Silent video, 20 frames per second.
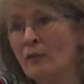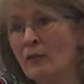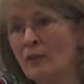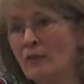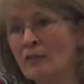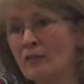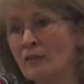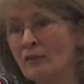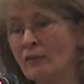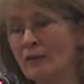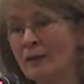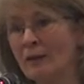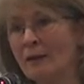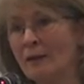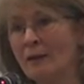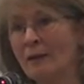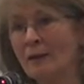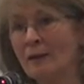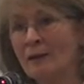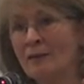this
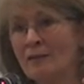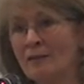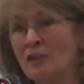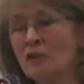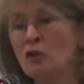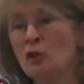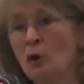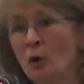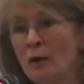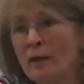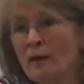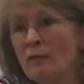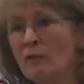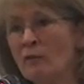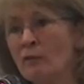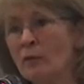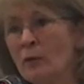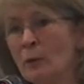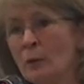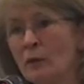did not
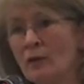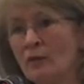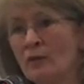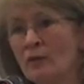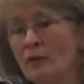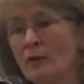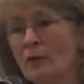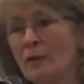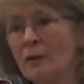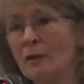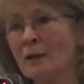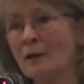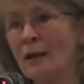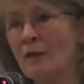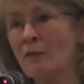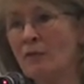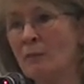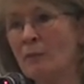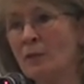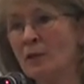influence
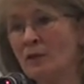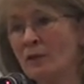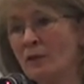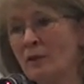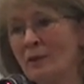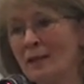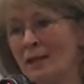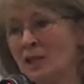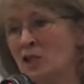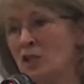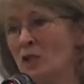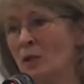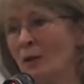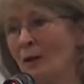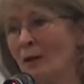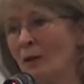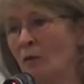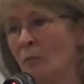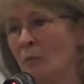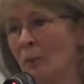government and national
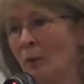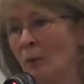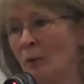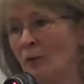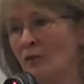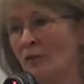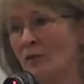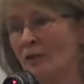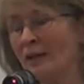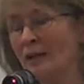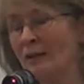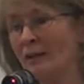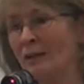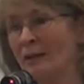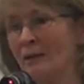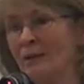health policy.